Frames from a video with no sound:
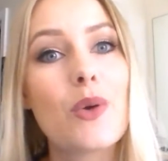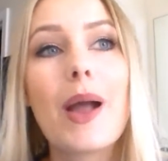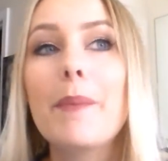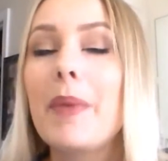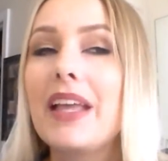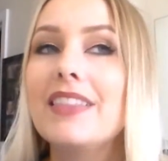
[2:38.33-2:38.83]
so
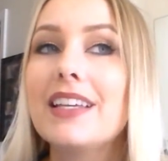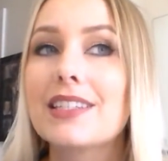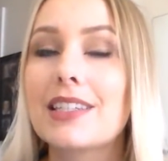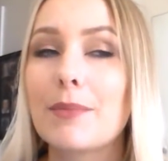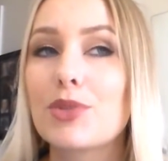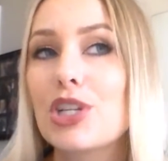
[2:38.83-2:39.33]
I made the
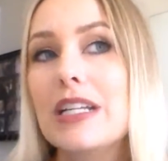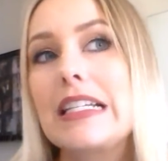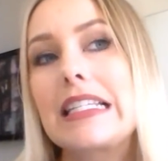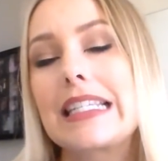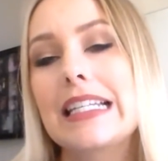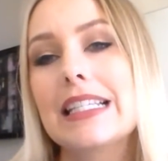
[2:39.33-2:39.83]

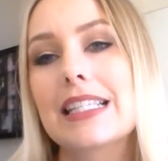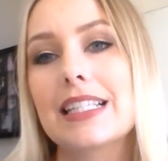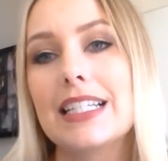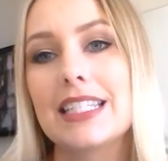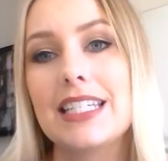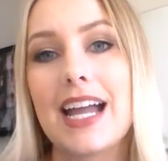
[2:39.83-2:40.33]
assumption, since
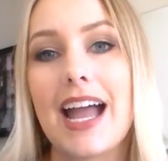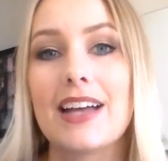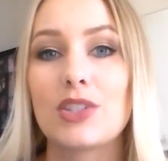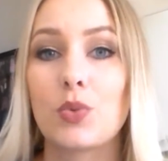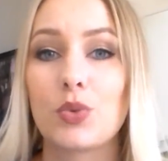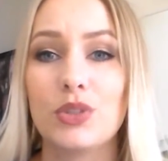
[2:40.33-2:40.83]
Listia
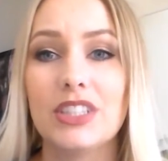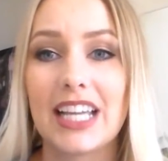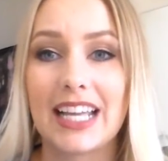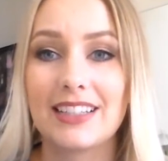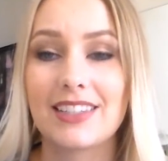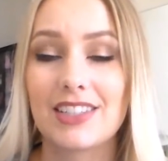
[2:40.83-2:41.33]
has a rule
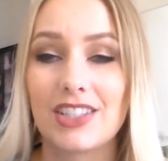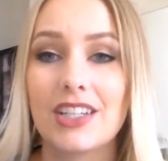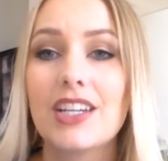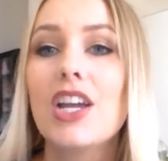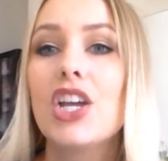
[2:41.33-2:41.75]
against